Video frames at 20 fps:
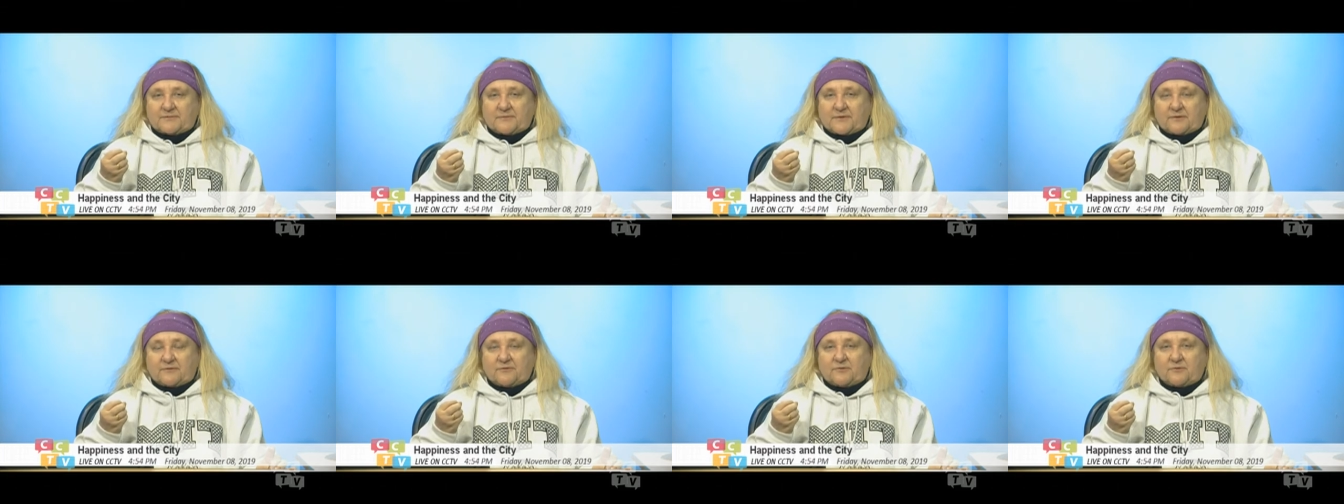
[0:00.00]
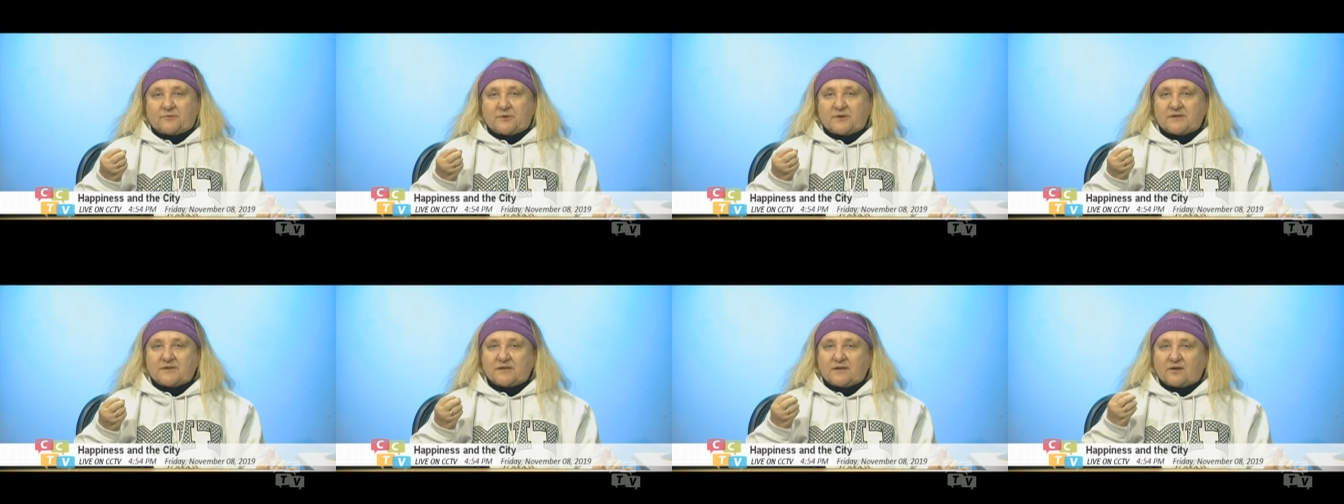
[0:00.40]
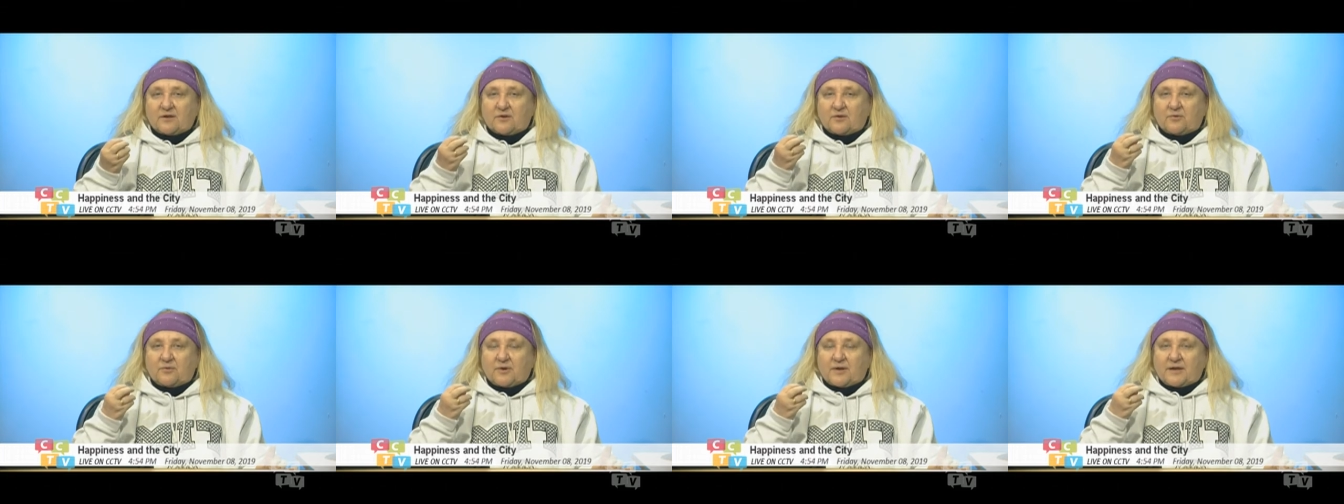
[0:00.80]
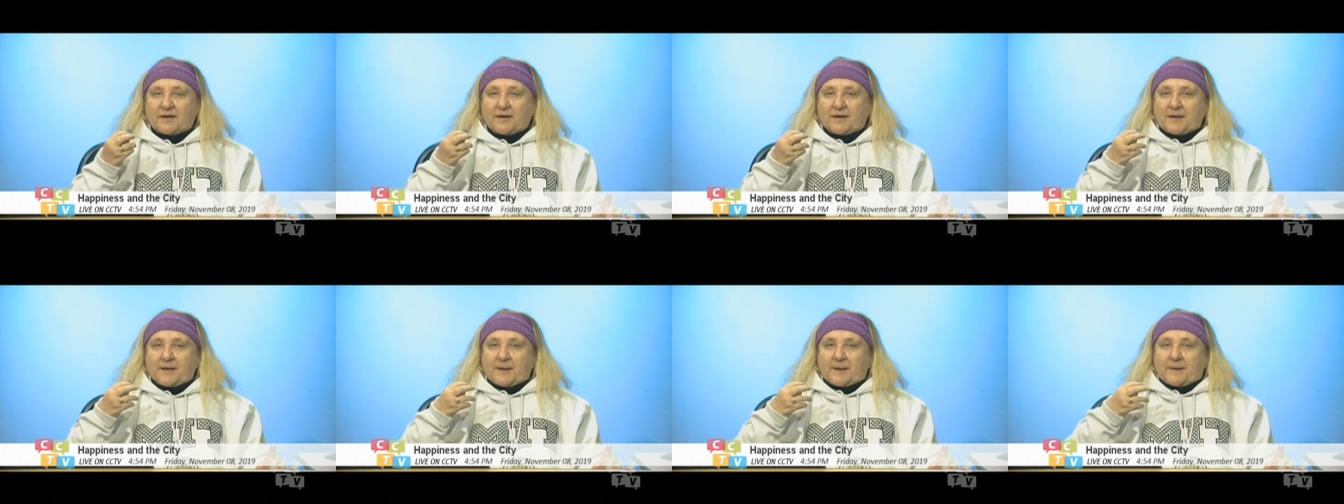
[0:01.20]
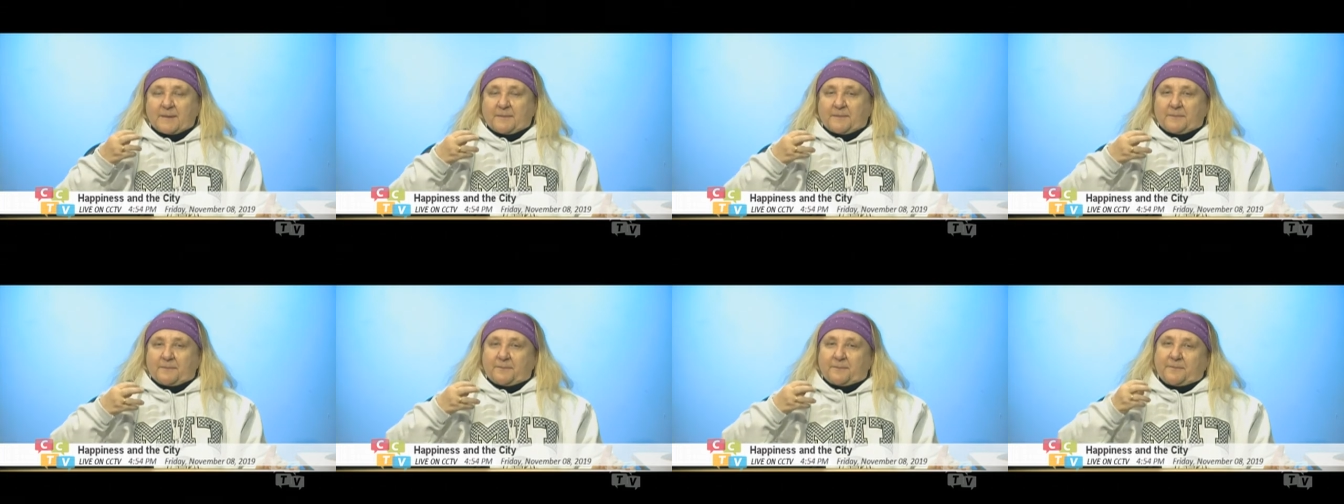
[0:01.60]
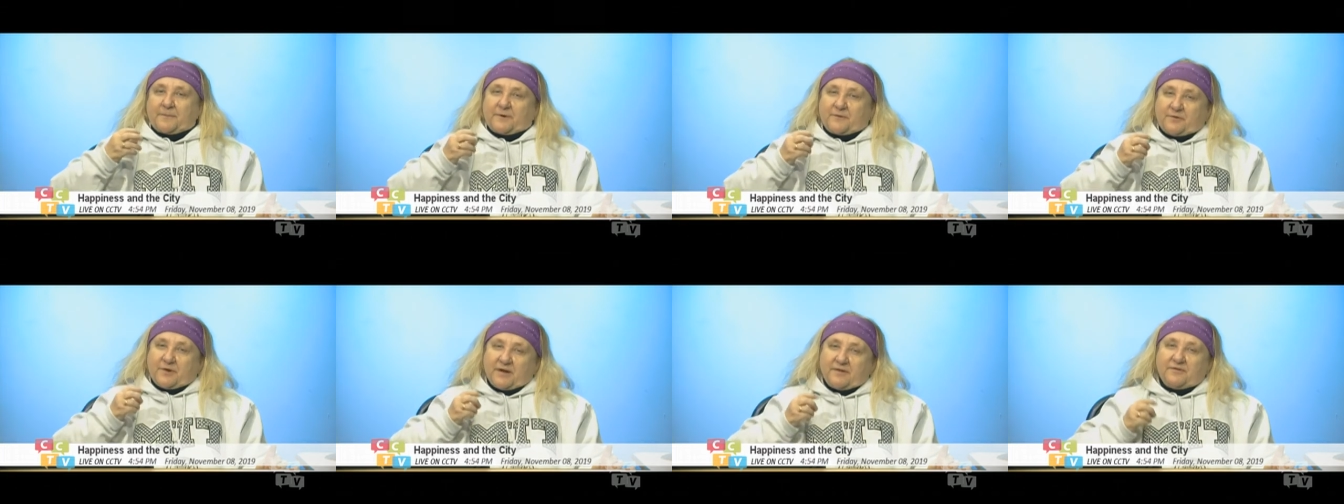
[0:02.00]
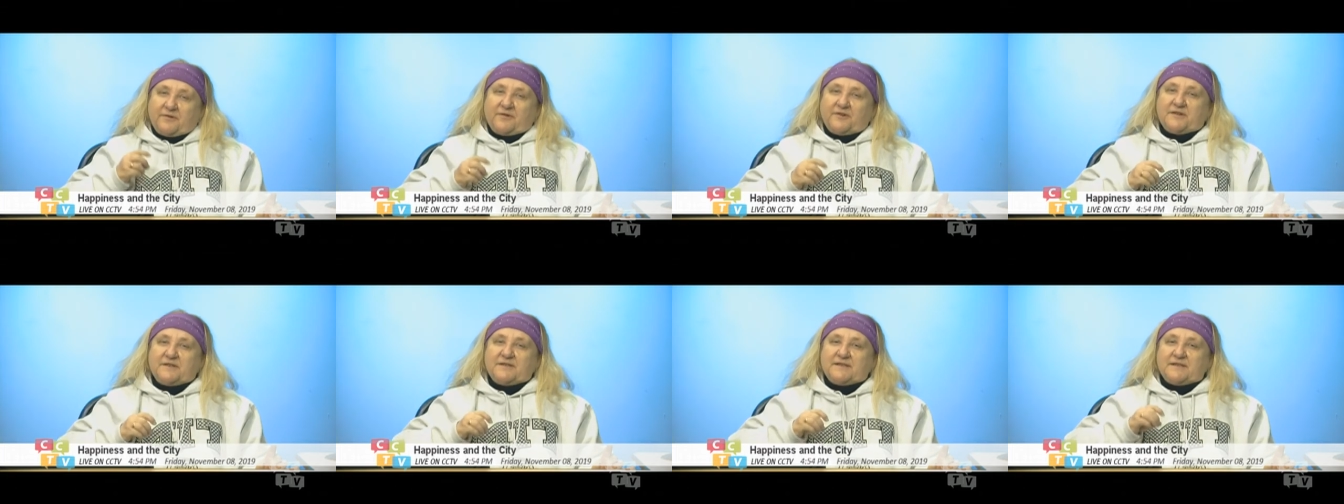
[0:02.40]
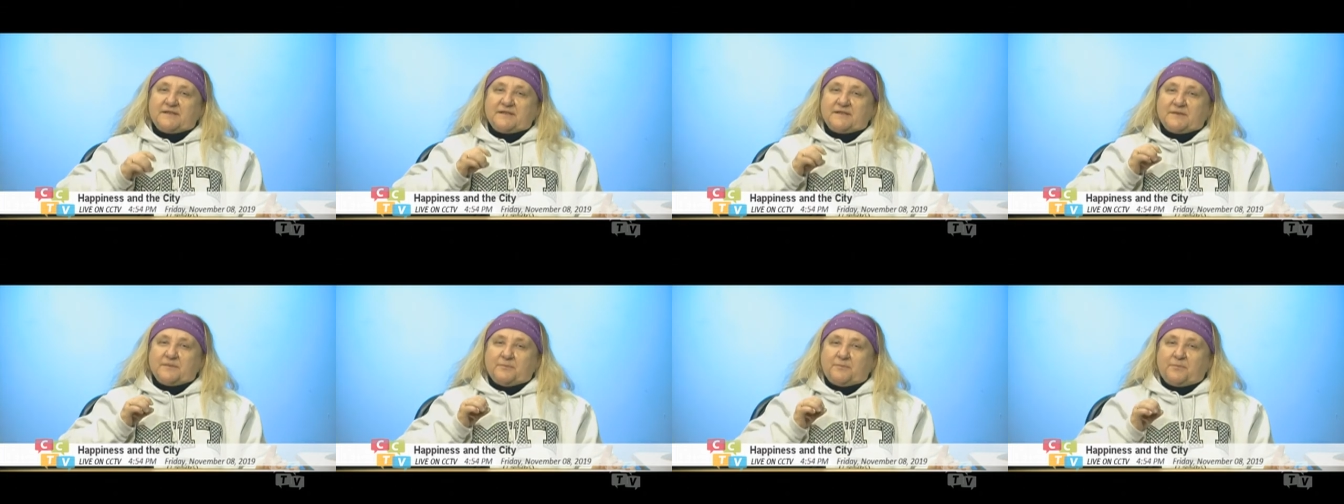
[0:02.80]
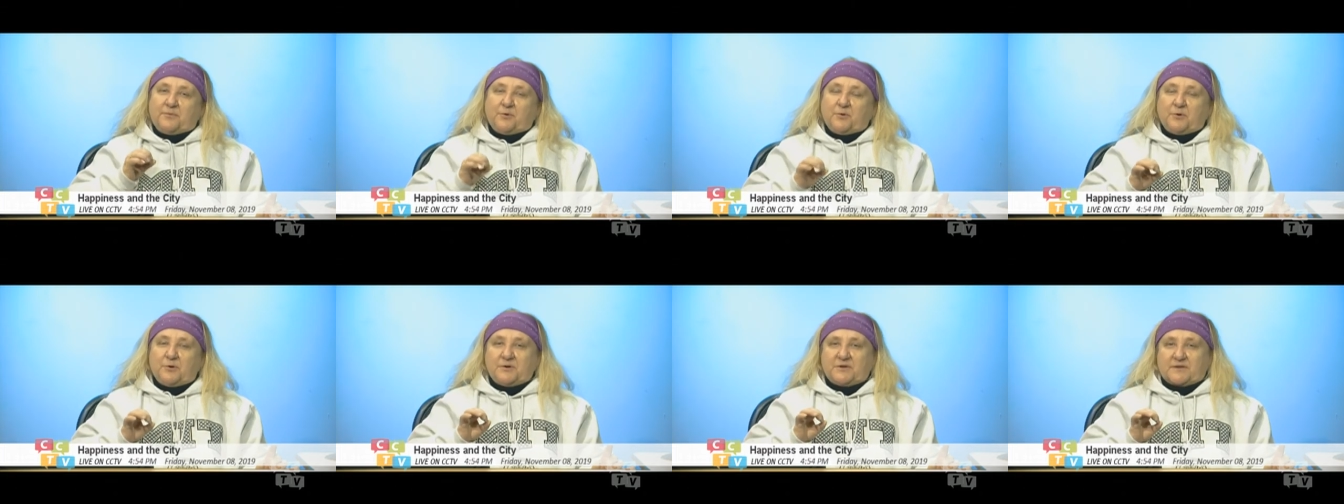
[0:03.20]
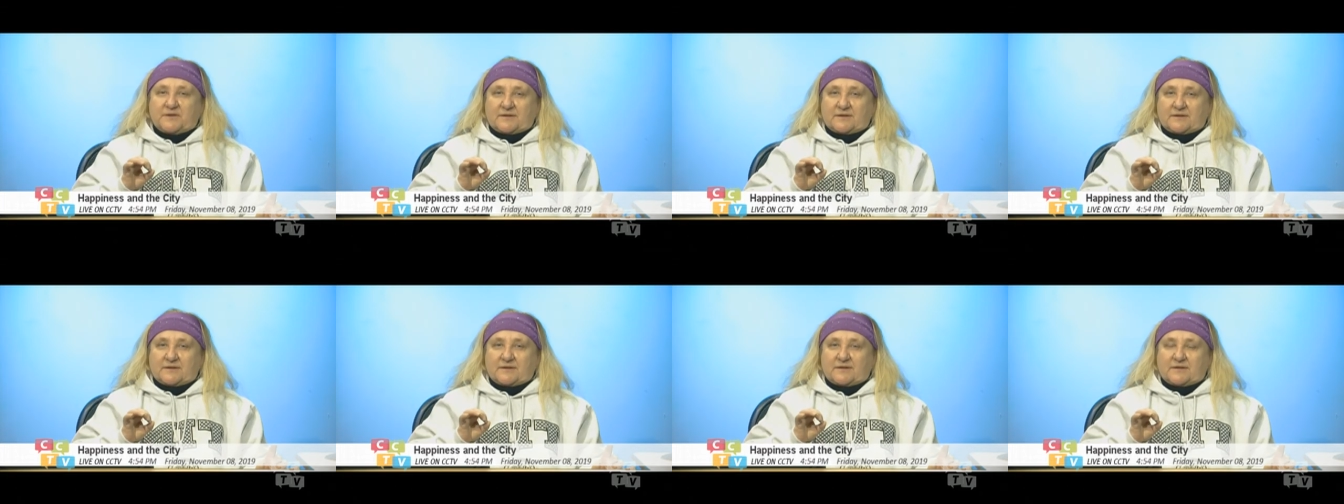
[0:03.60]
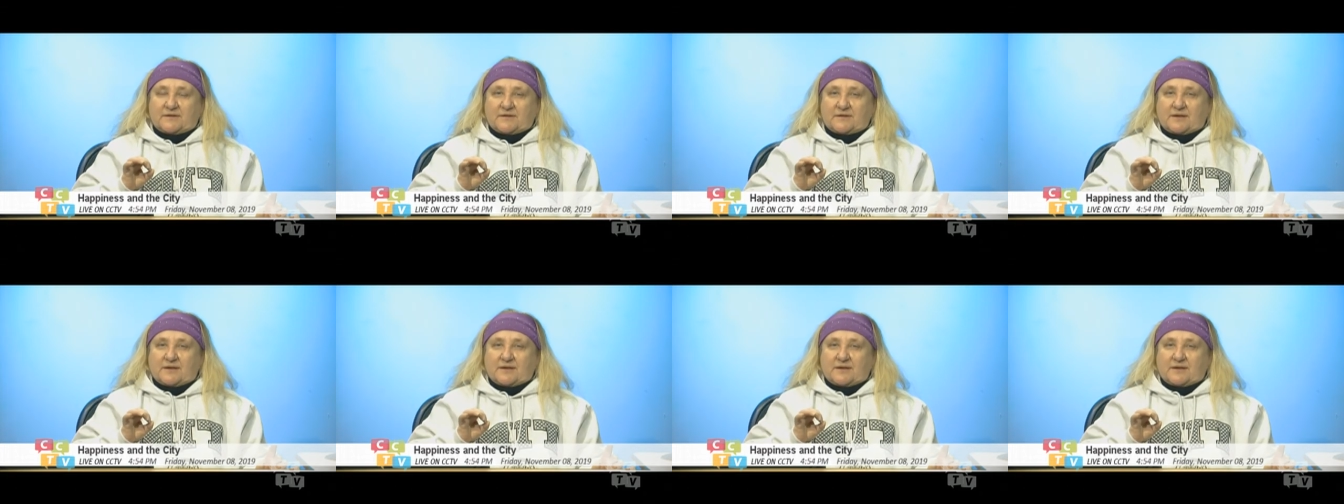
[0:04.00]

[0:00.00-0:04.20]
a few weeks ago. Reverence is important